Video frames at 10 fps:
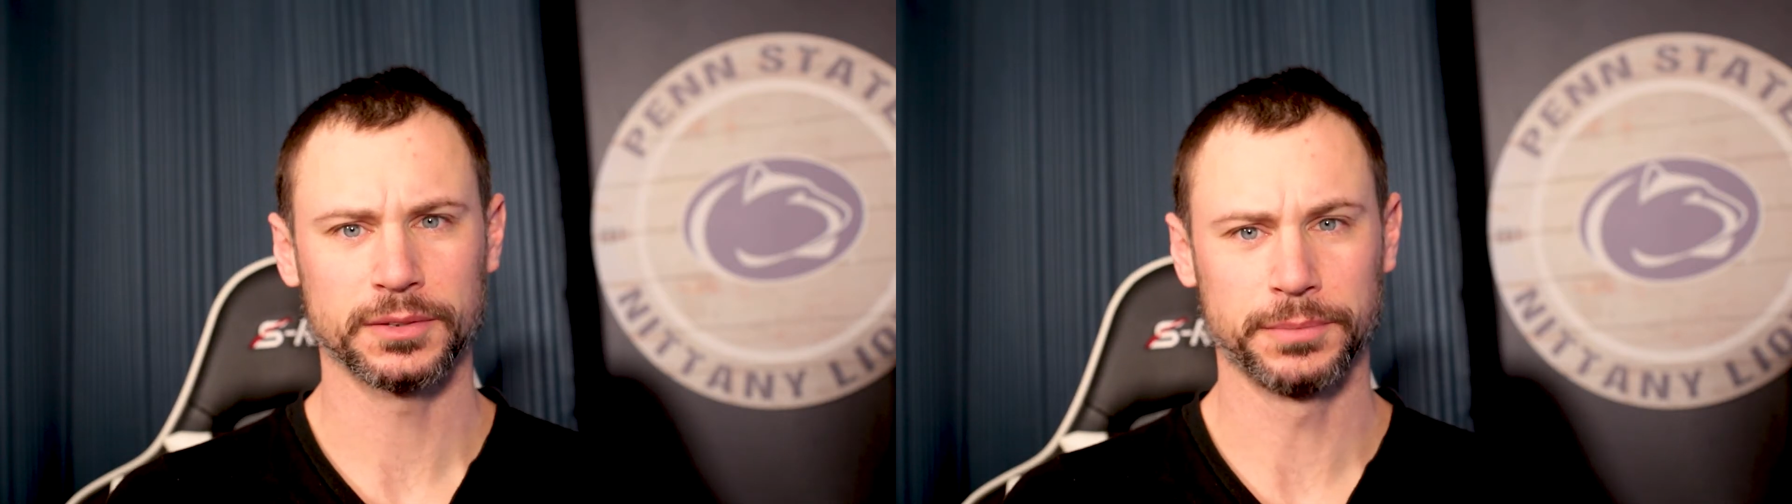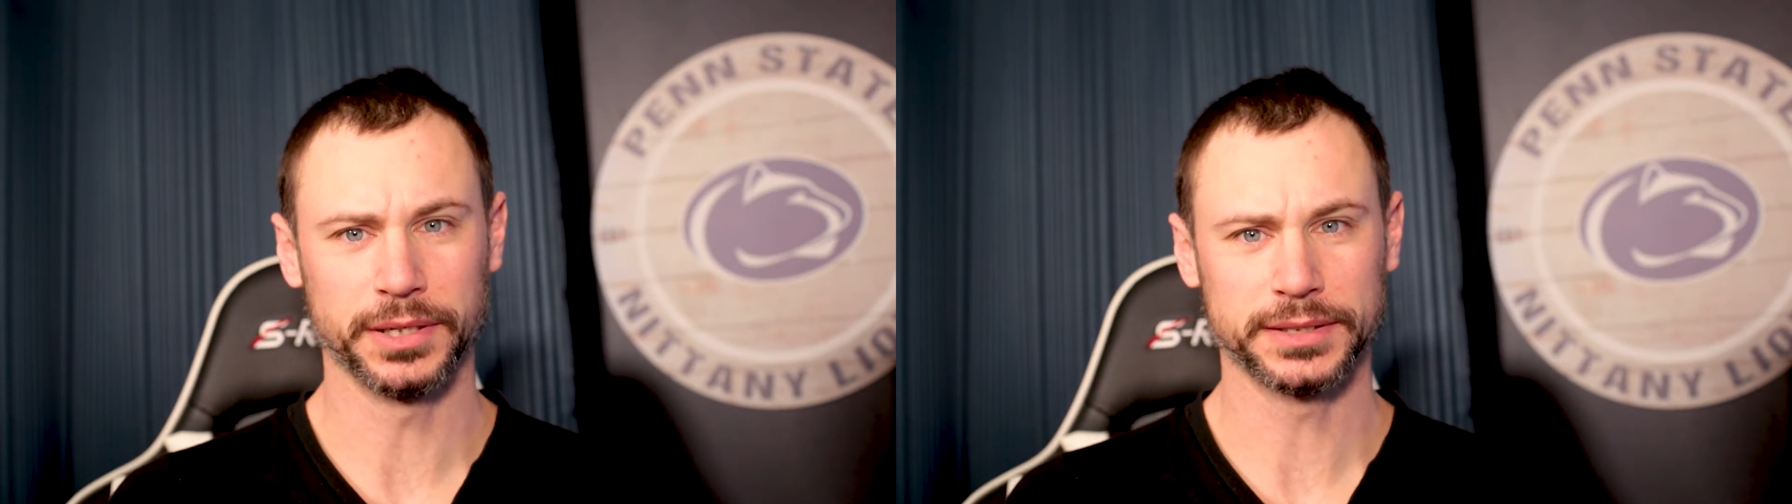
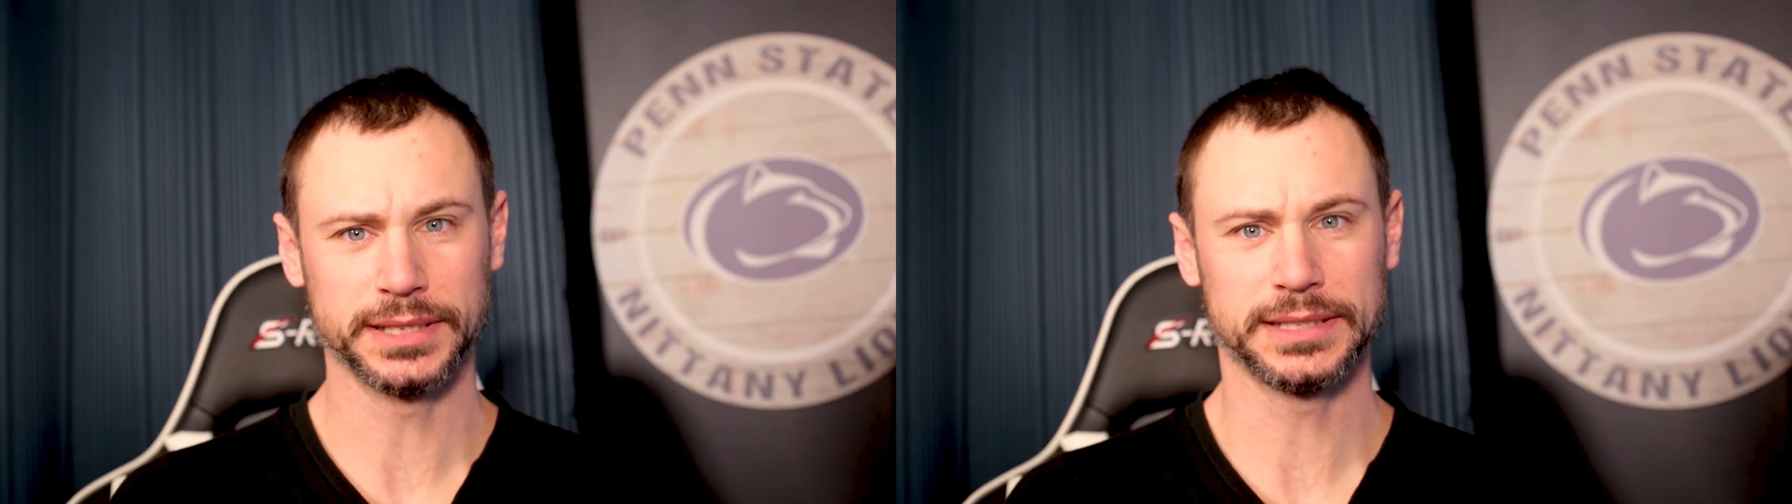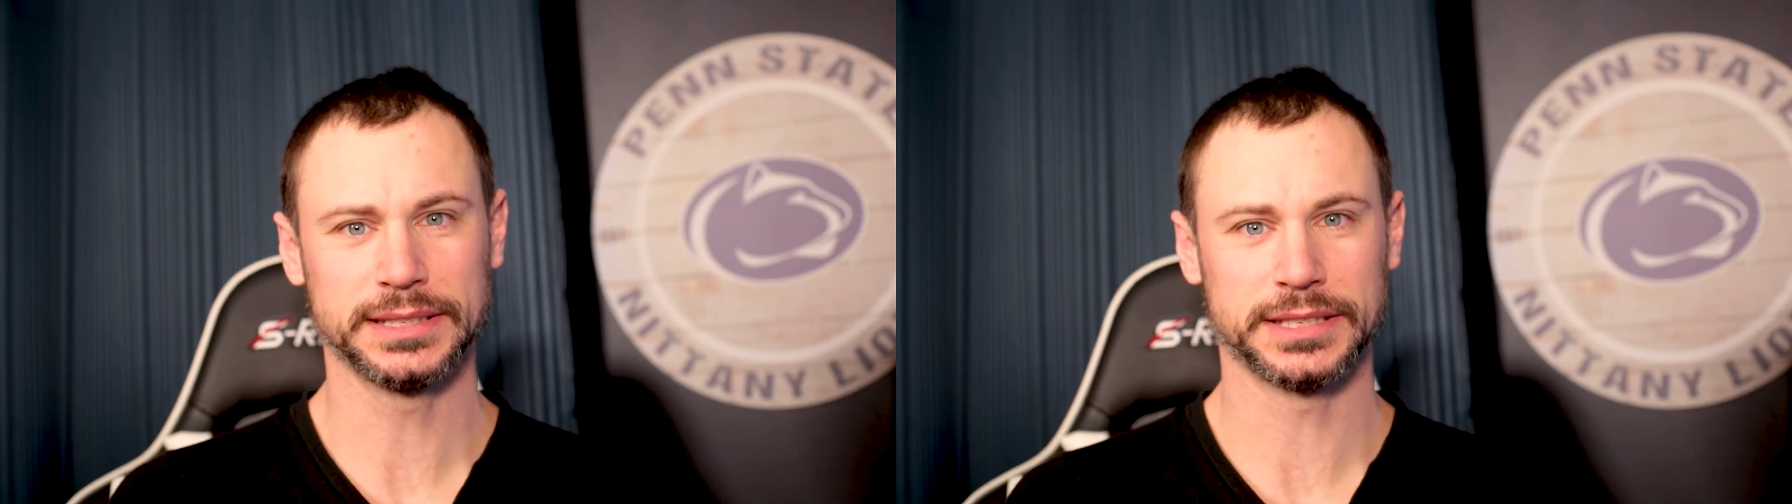But
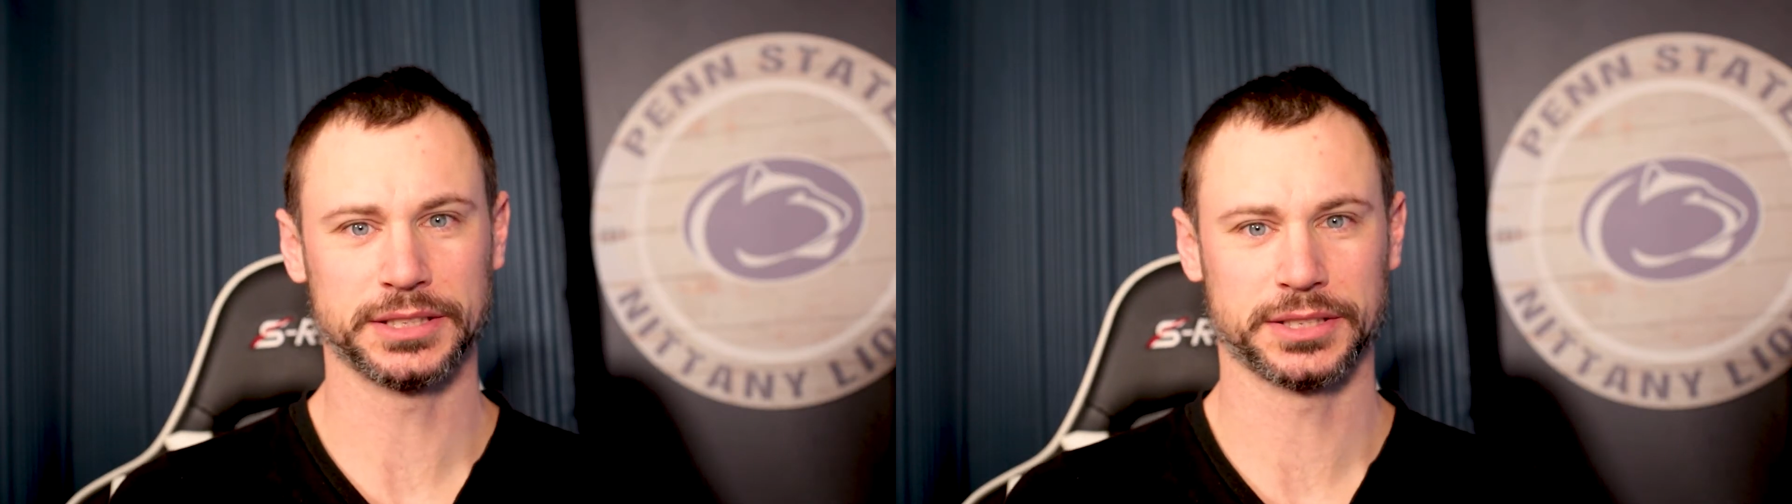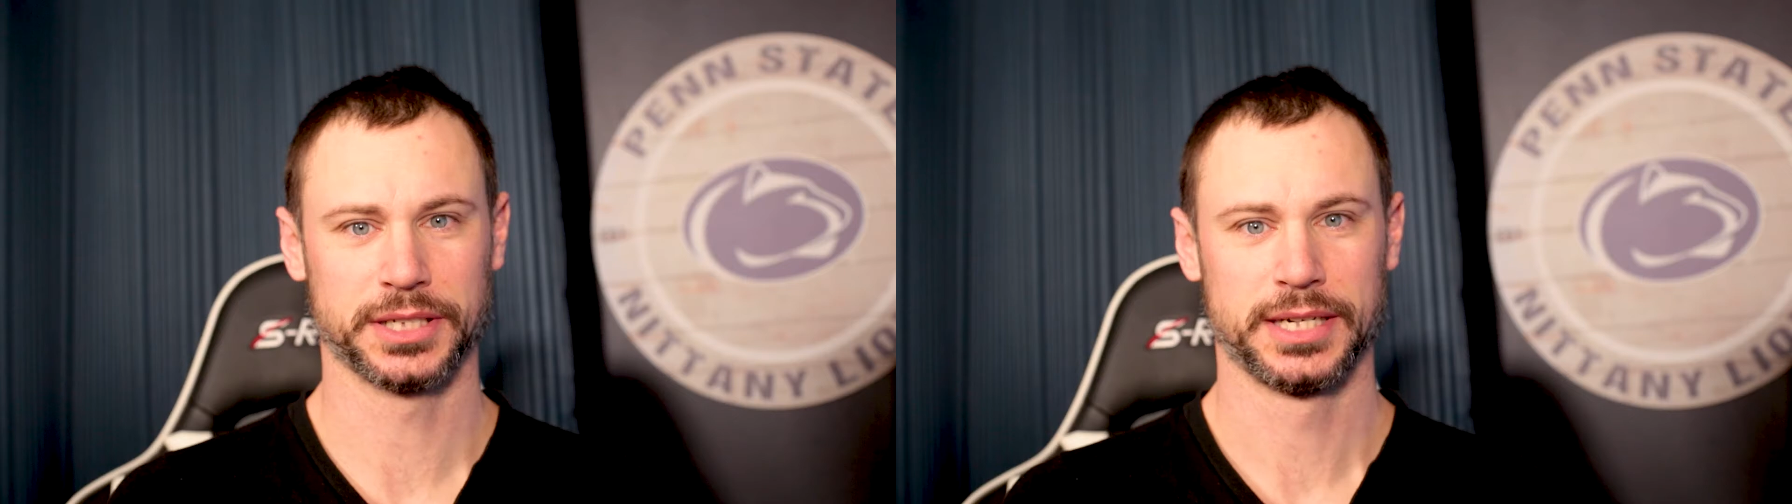this is
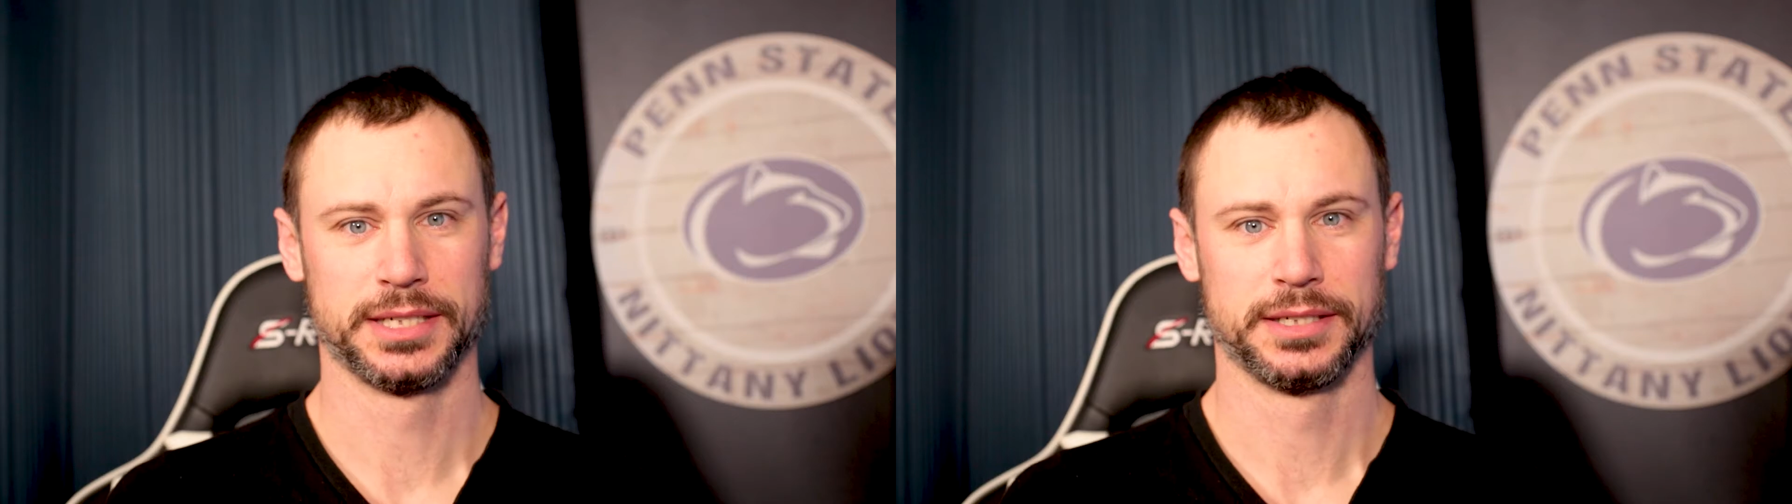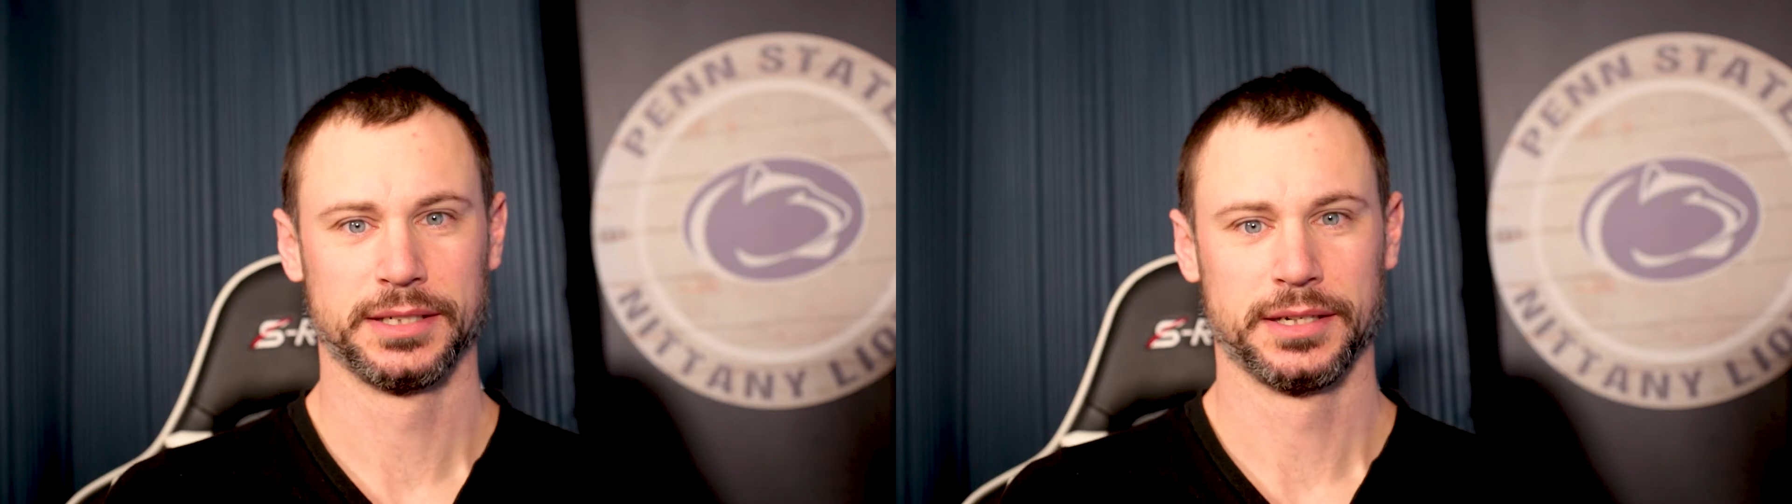just
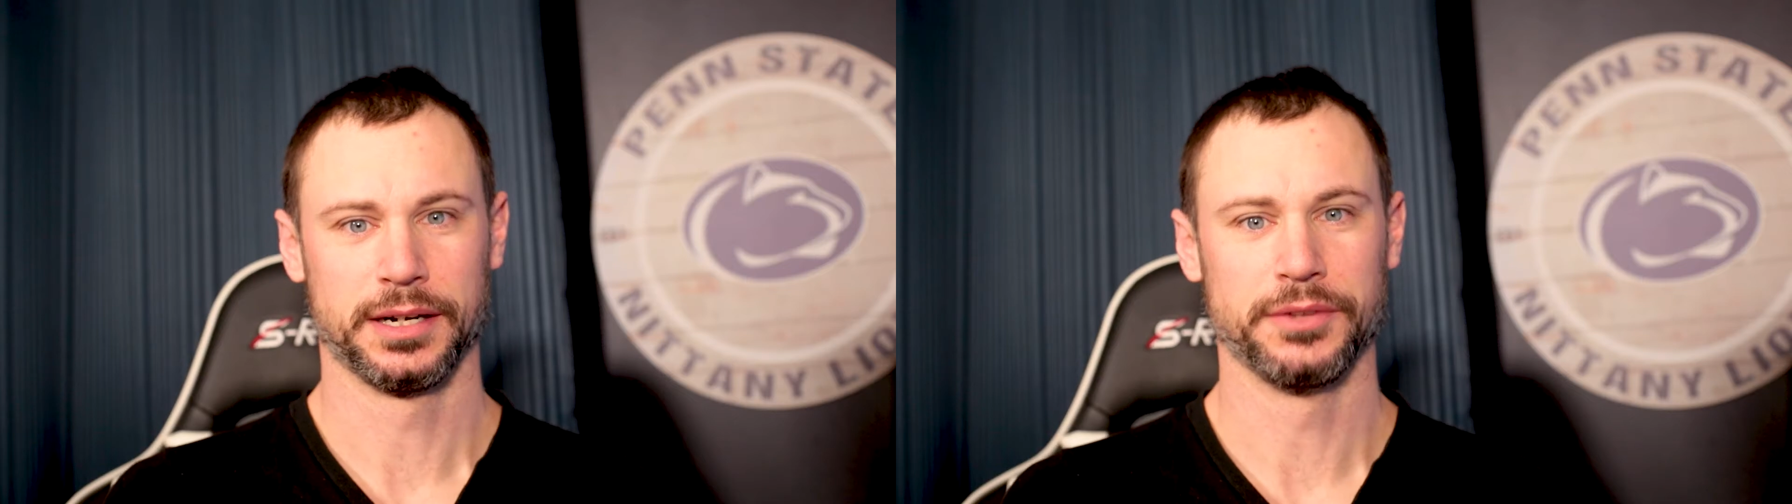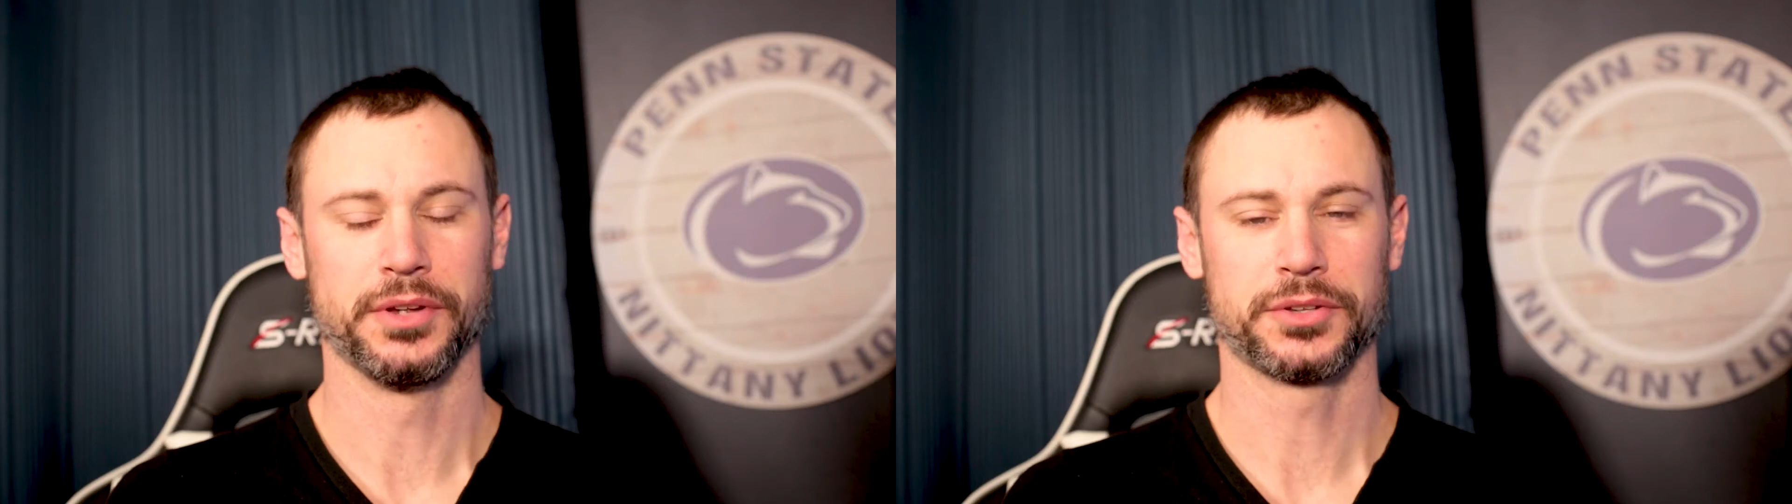
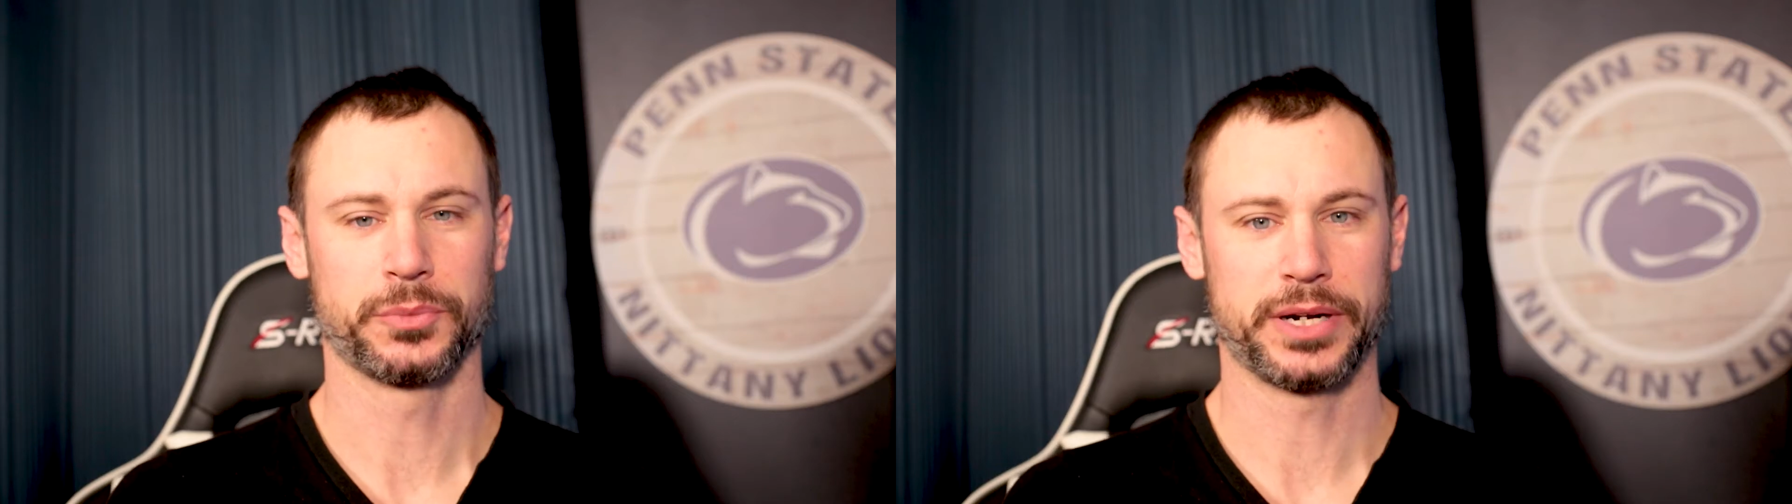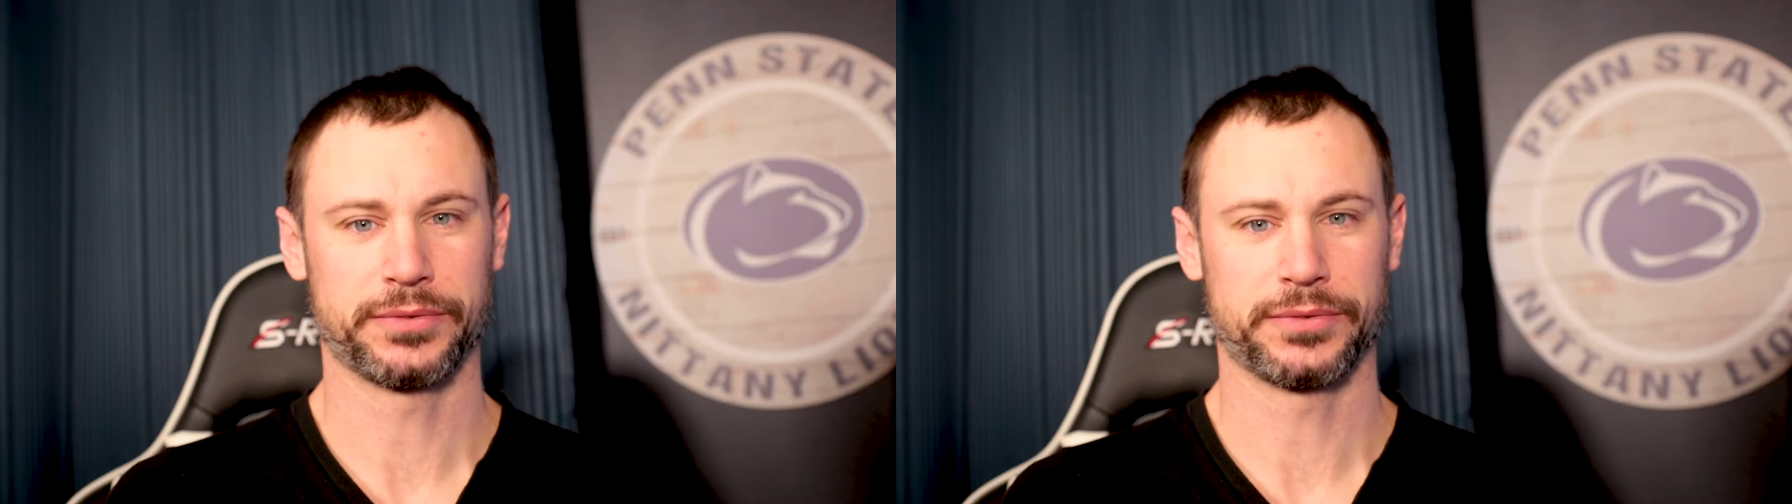another way